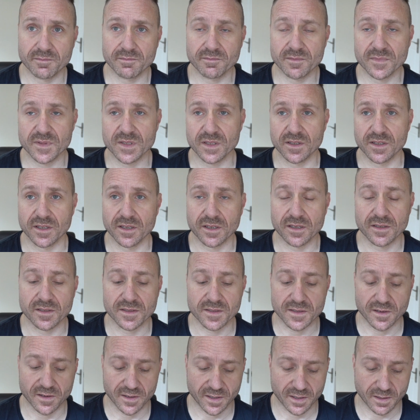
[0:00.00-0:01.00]
so that you can
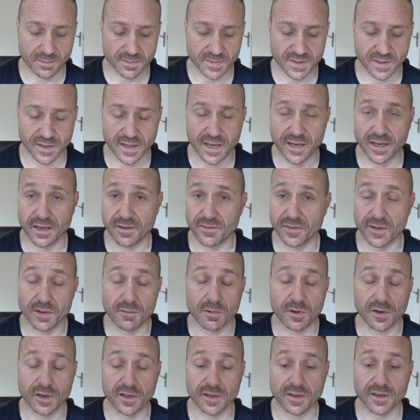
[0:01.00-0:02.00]
sign up to that if you
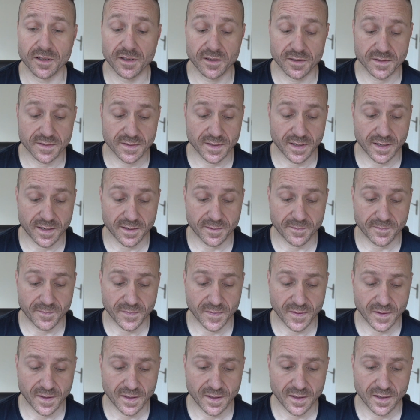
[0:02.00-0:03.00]
want to use that.
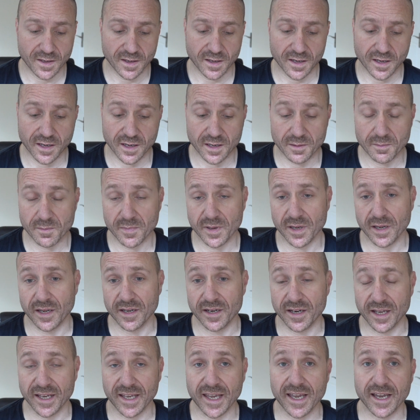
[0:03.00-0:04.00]

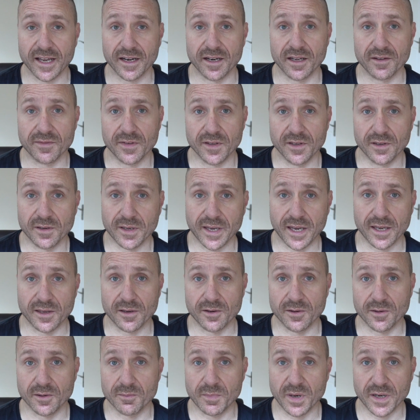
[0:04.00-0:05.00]
And again, if you get
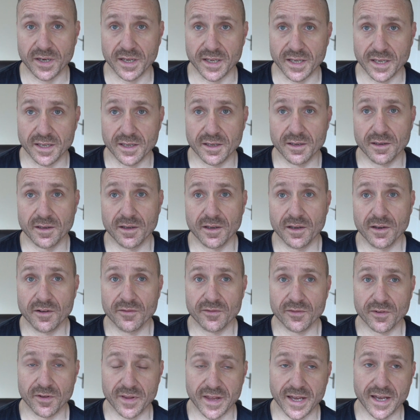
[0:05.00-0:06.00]
your money
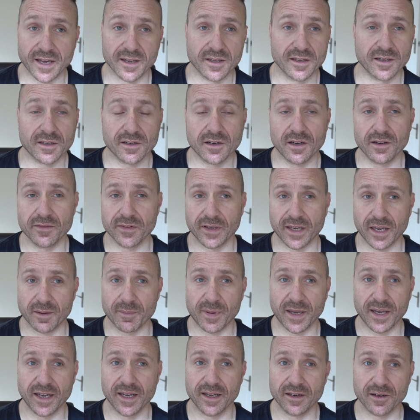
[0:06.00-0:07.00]
for that, you can either get
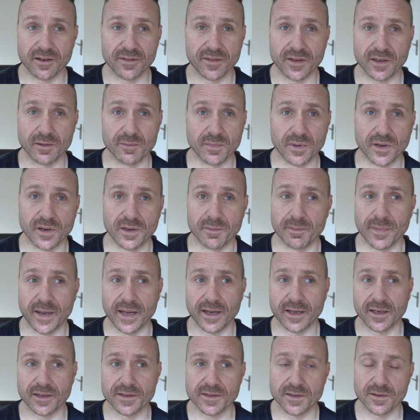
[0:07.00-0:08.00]
paid, I think, by
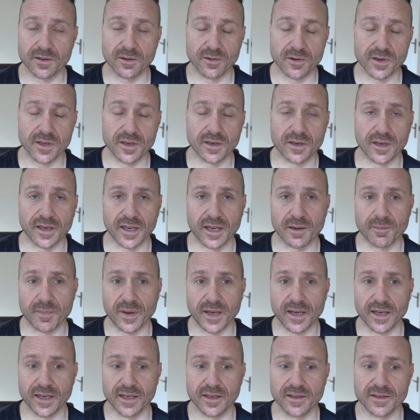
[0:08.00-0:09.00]
backs, or you can get
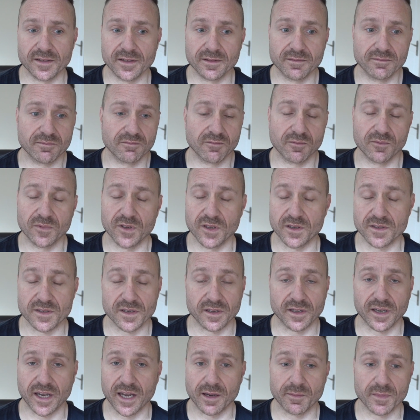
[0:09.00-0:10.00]
paid
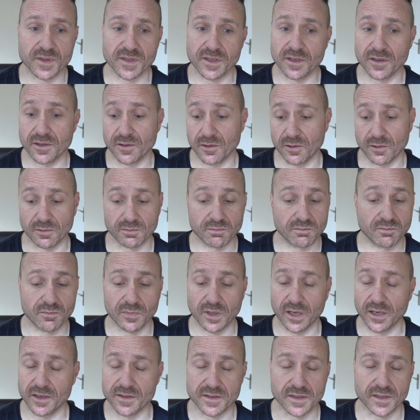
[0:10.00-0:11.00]
using Amazon, or
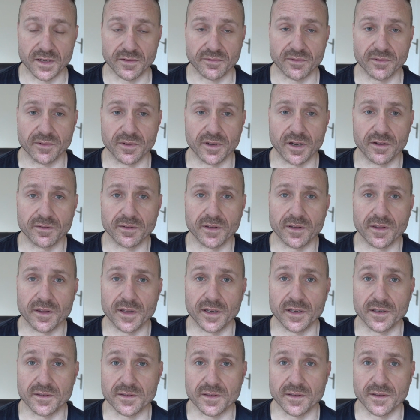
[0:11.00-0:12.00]
loads of different other
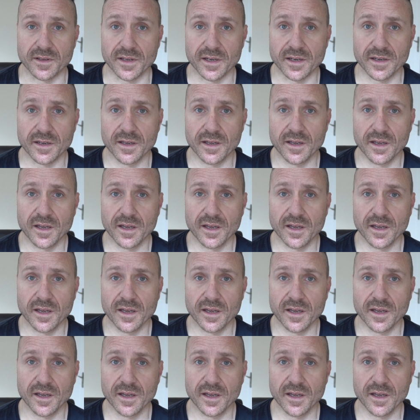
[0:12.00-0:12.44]
things on there.